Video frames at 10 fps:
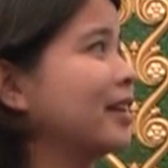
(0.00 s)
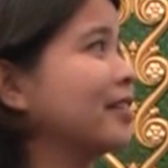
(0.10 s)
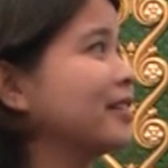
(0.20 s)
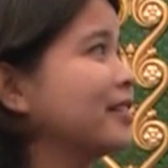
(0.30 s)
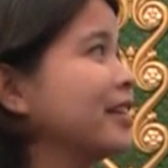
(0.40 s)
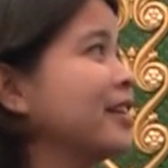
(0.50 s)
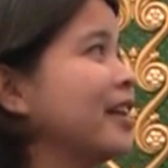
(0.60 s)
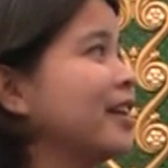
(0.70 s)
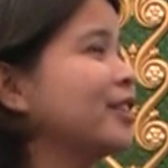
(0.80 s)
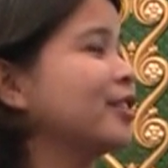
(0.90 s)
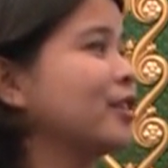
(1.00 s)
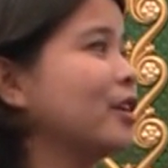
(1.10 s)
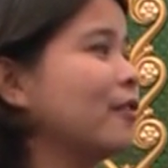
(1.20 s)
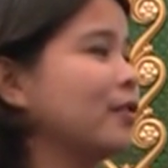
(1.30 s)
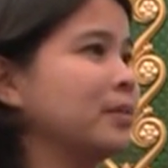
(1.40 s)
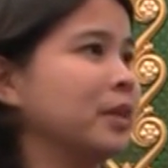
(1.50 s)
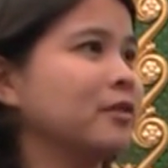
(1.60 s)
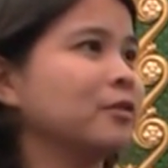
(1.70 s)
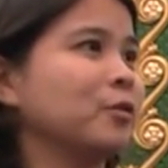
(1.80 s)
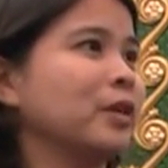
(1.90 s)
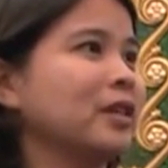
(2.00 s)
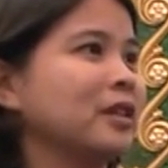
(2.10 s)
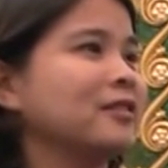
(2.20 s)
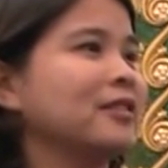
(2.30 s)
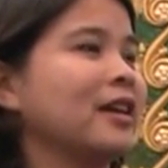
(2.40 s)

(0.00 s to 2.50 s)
like the nature of the beetle's wing is